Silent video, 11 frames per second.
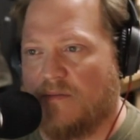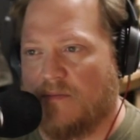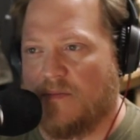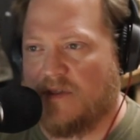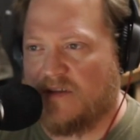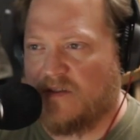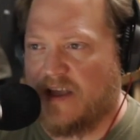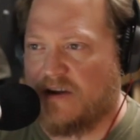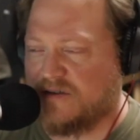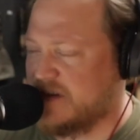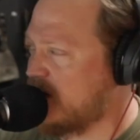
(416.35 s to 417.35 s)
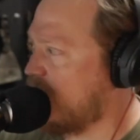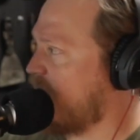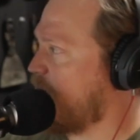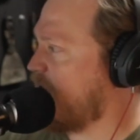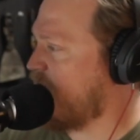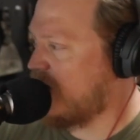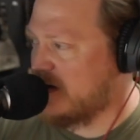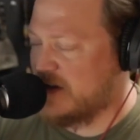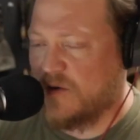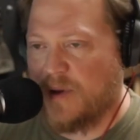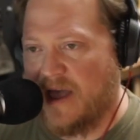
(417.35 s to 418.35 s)
these layers that are going to be
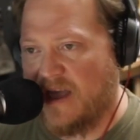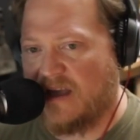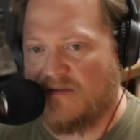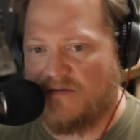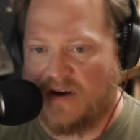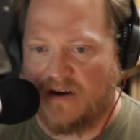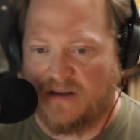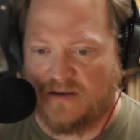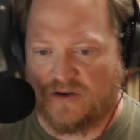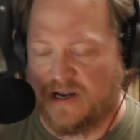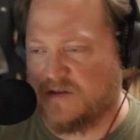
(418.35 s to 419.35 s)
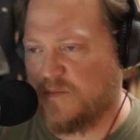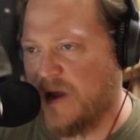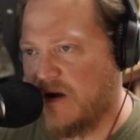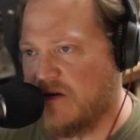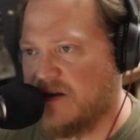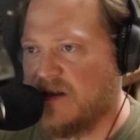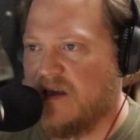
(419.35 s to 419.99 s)
very opaque and very transparent,